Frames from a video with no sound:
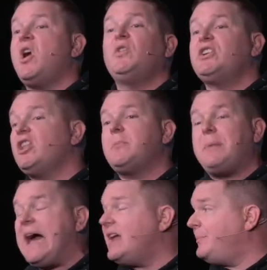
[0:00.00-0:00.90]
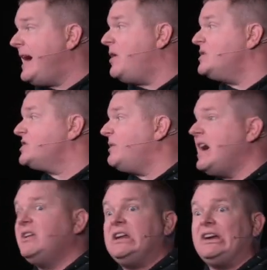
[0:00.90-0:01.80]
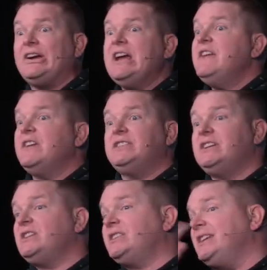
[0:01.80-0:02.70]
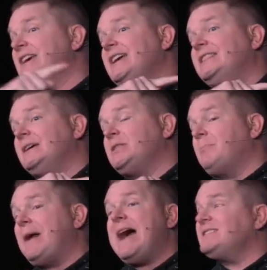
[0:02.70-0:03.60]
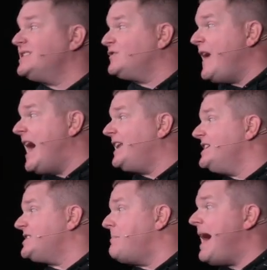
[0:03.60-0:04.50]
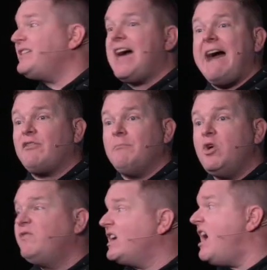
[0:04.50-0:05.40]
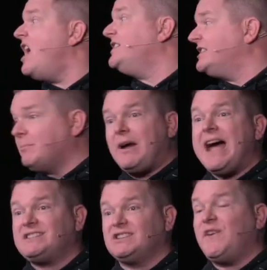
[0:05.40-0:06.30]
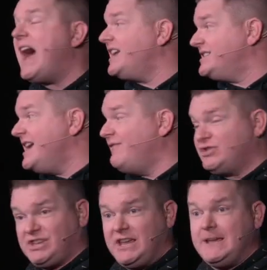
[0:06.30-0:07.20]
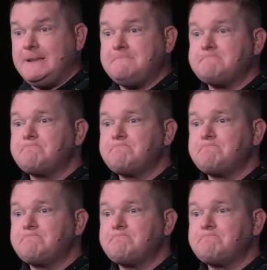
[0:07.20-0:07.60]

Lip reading: and all the other powers around here that the Brazos Valley is about to have a move of God that the Brazos Valley's never seen.